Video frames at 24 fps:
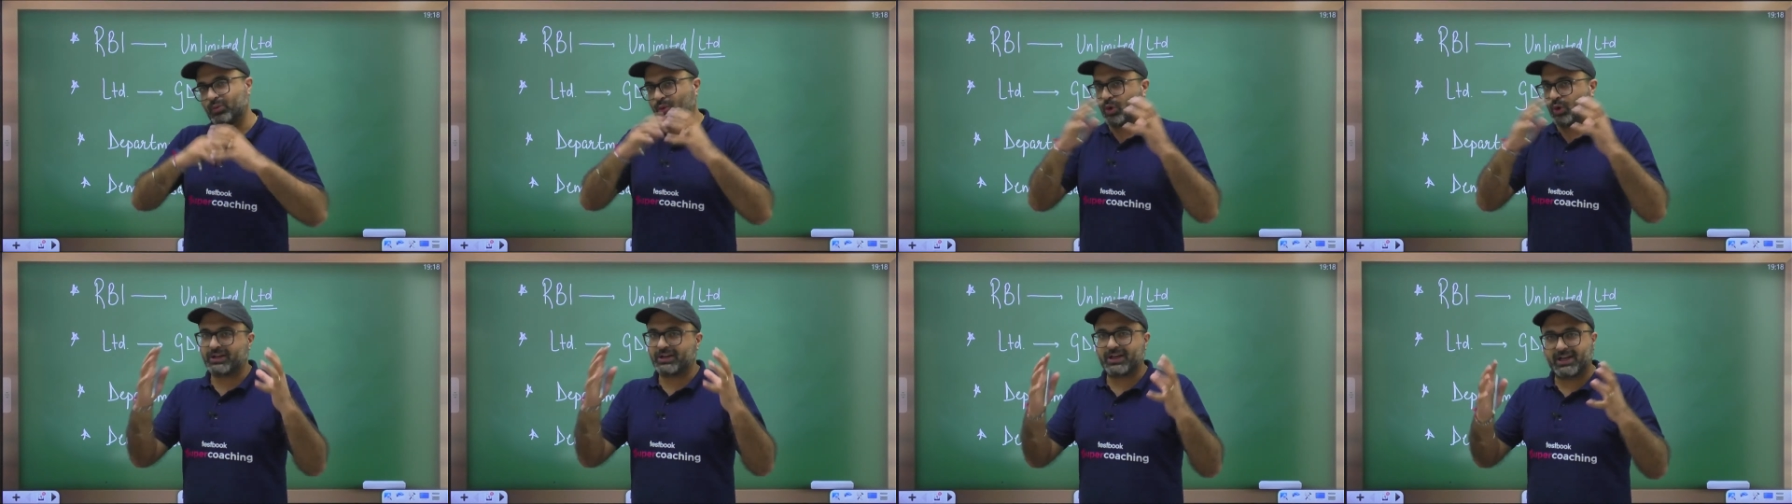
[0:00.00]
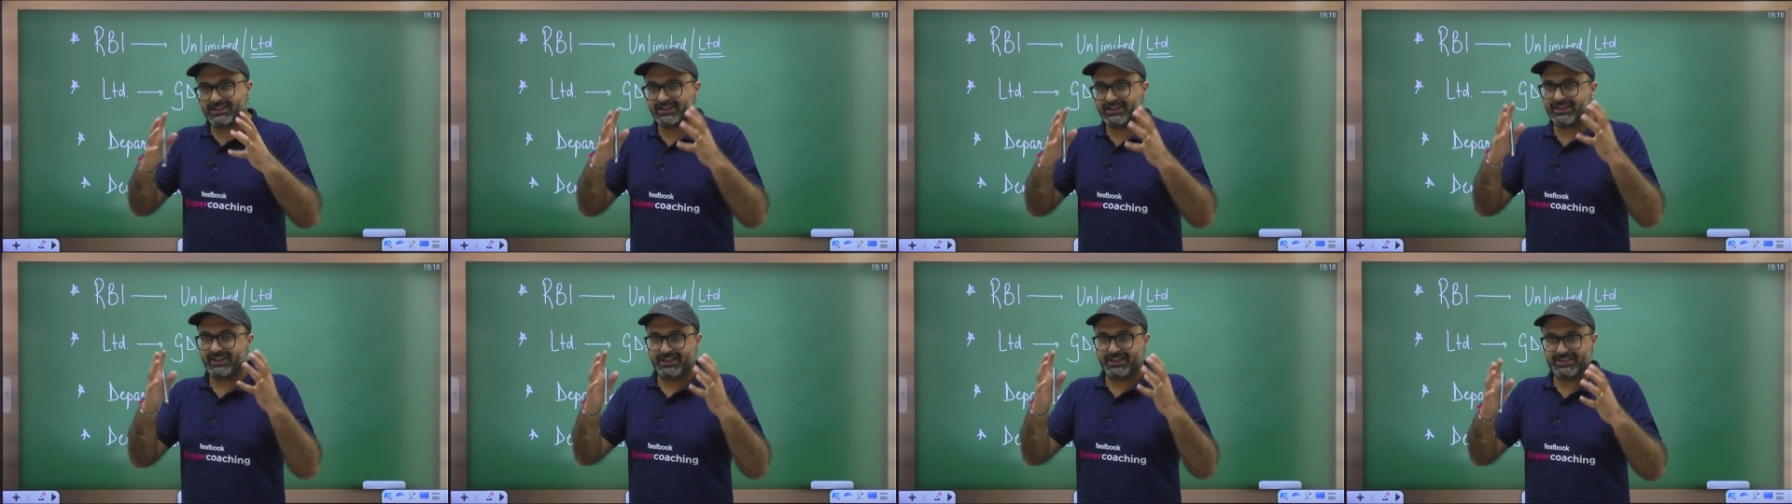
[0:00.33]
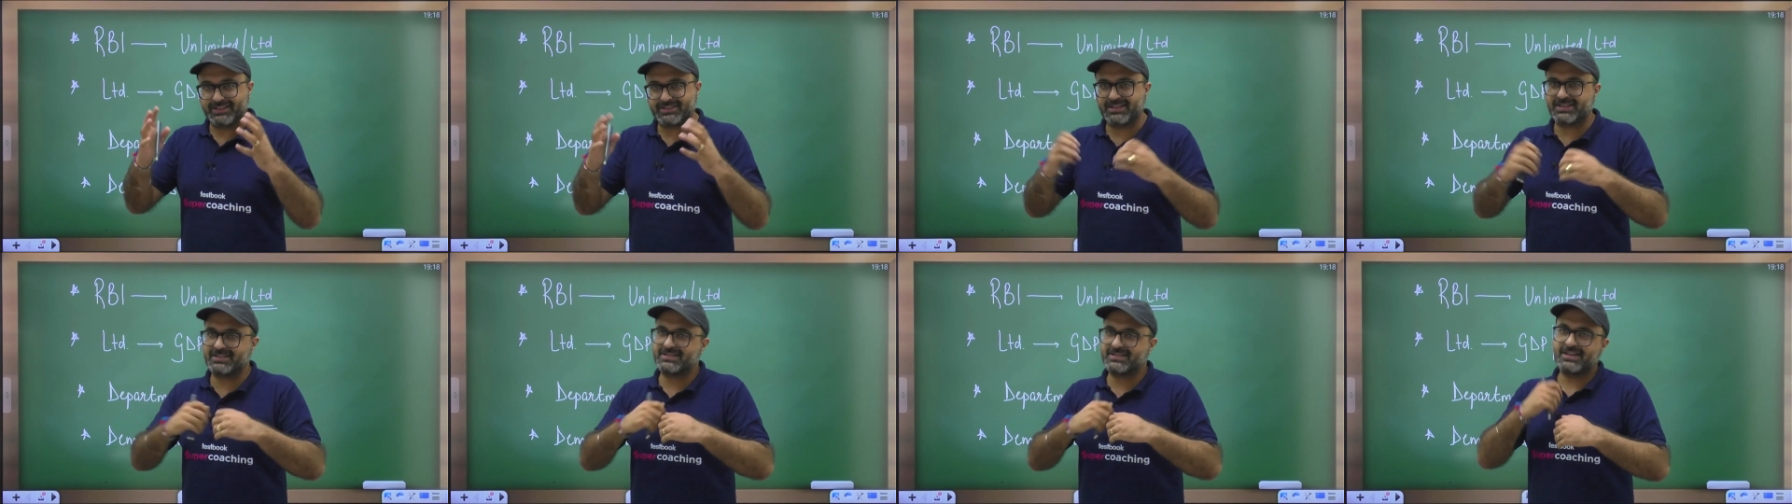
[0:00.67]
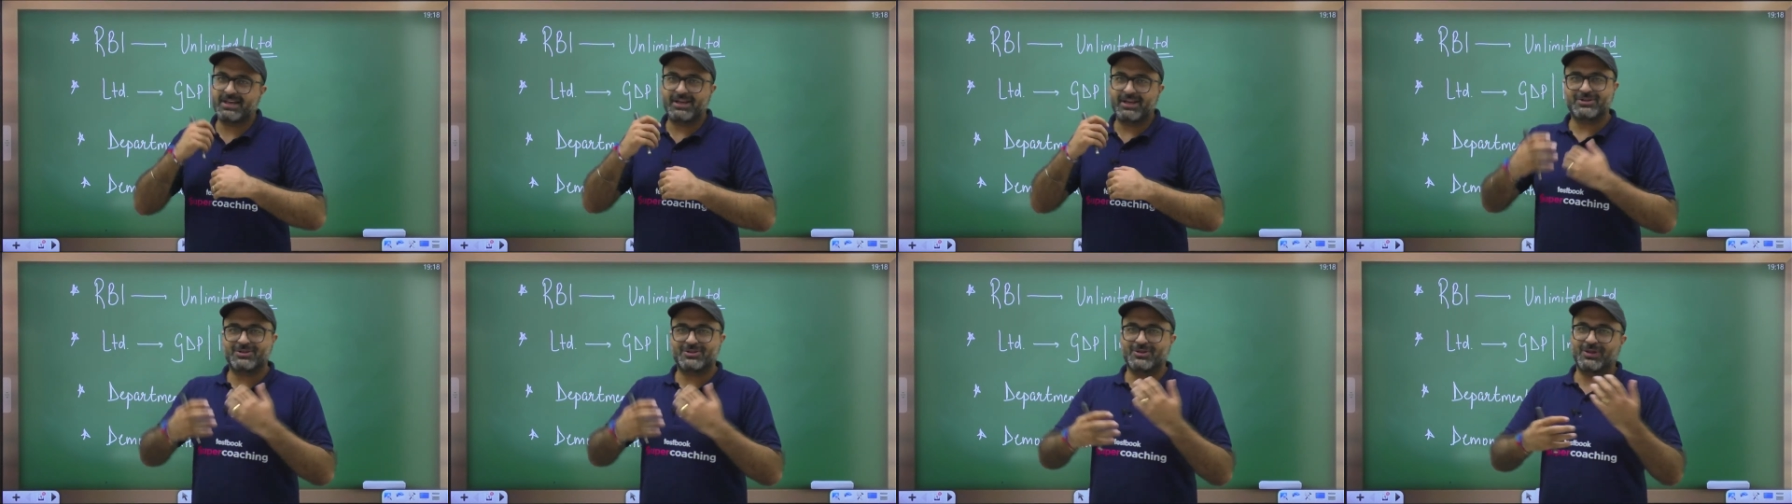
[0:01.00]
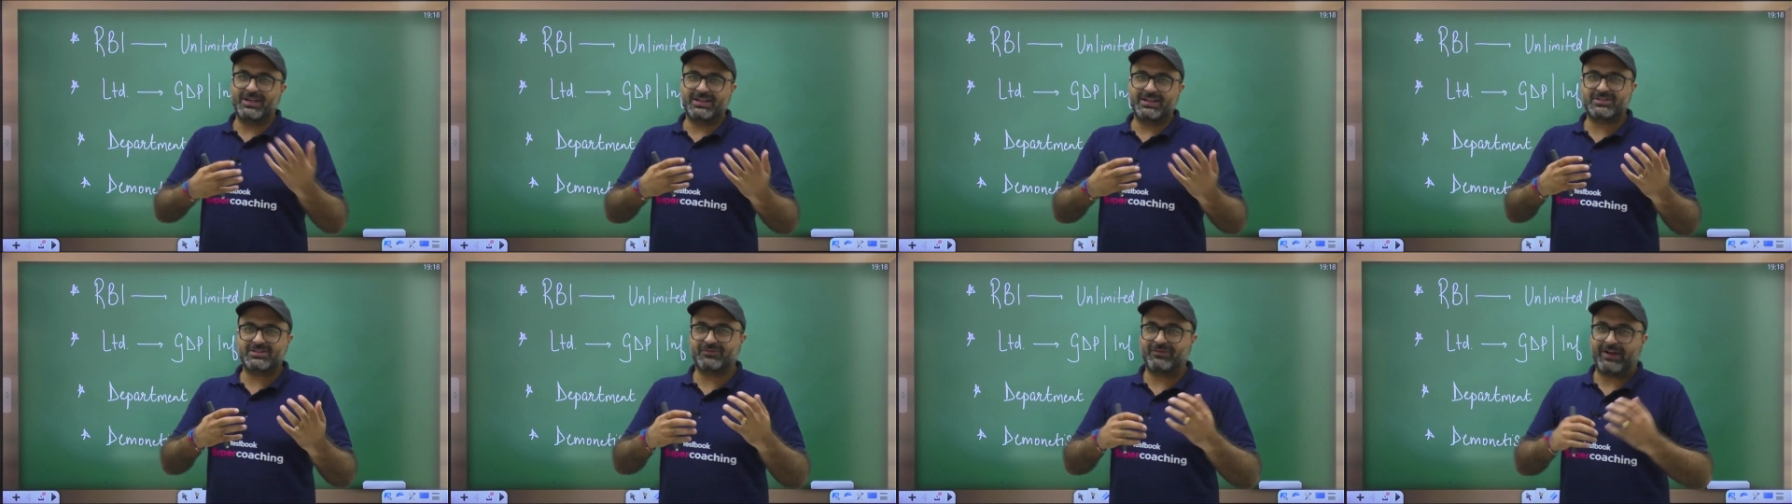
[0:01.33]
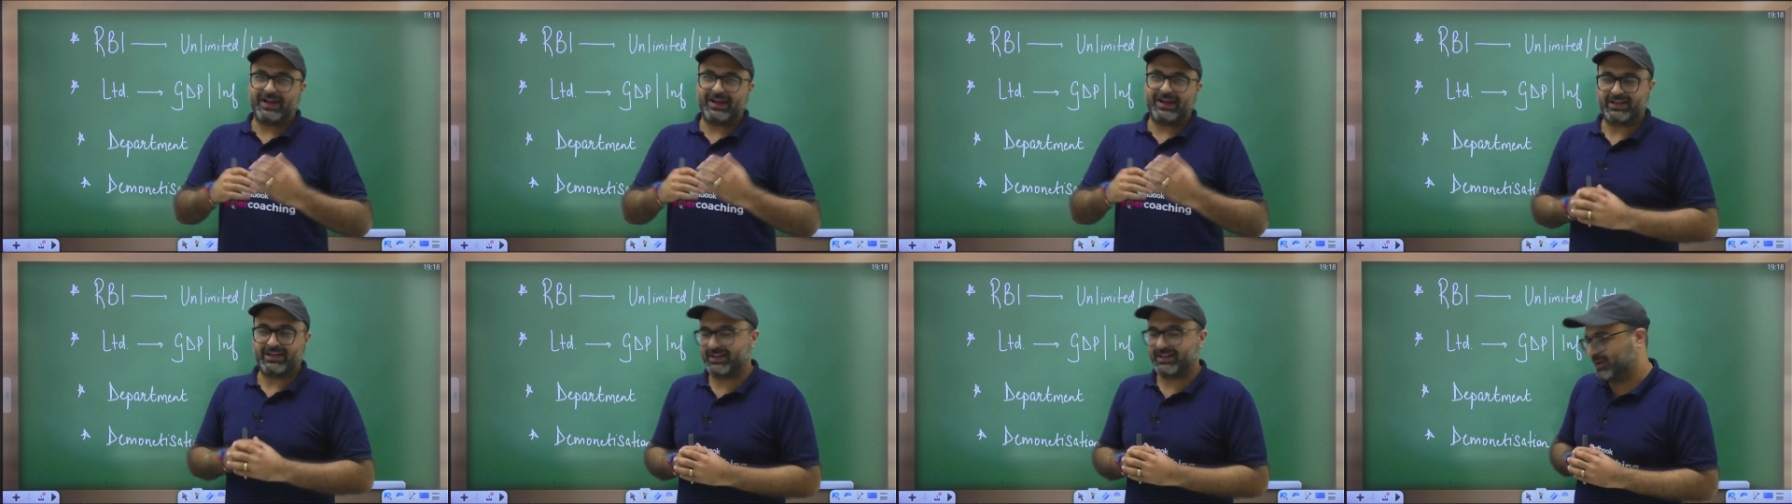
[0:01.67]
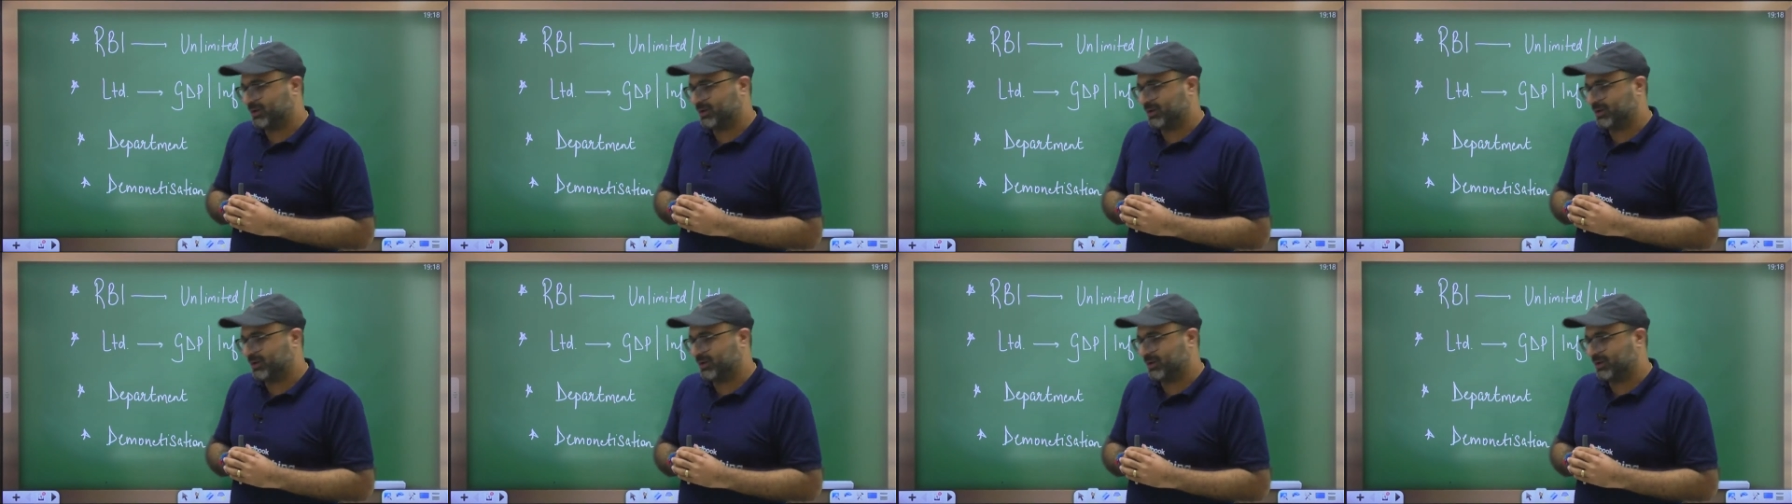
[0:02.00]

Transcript: the reasons? So let's find it out.